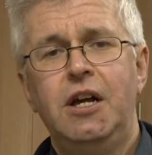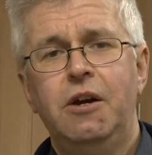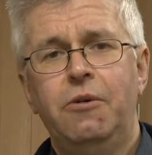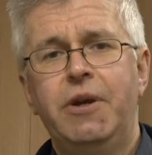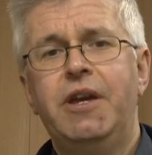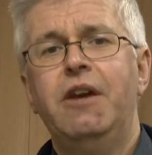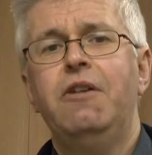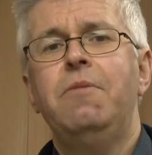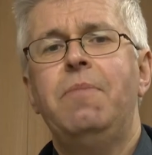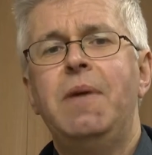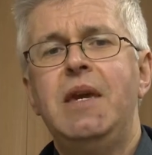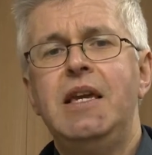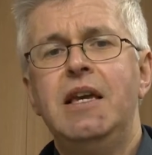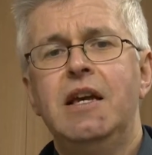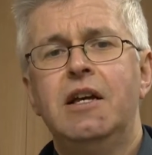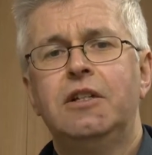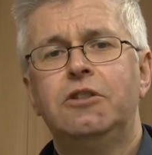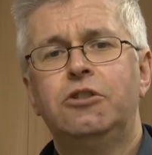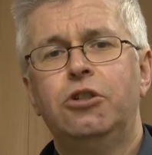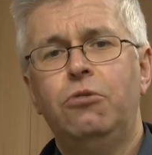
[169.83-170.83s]
we're going to be
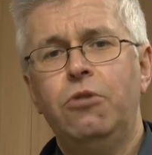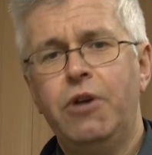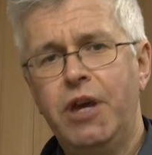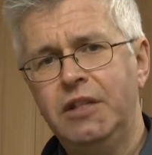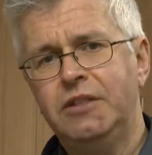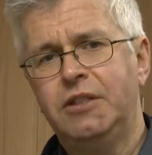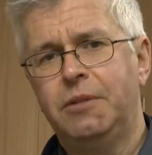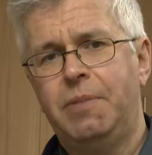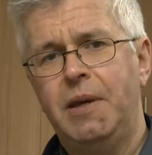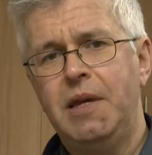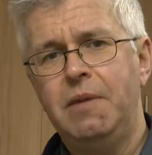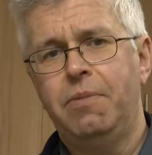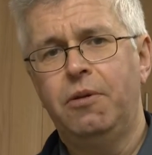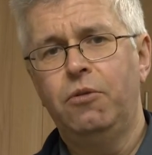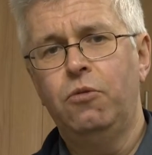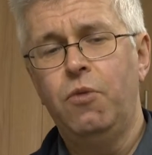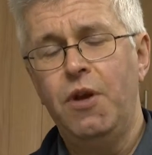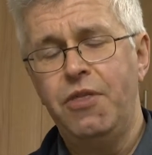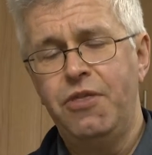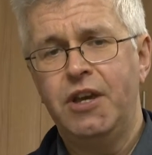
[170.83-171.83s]
talking to
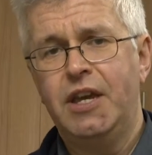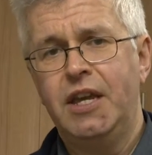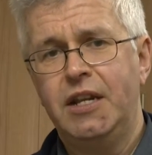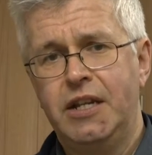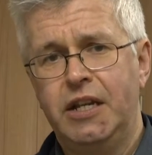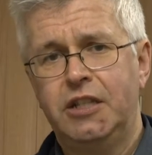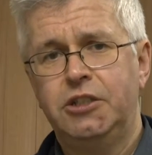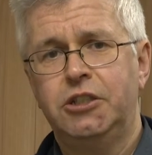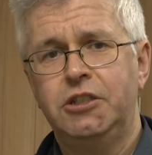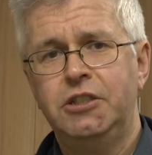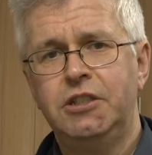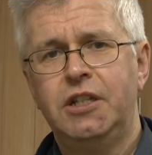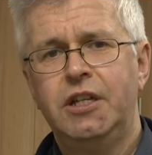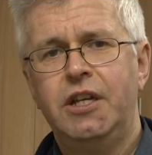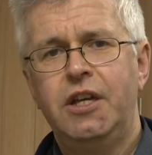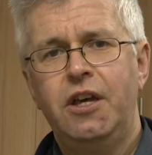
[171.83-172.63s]
people with the condition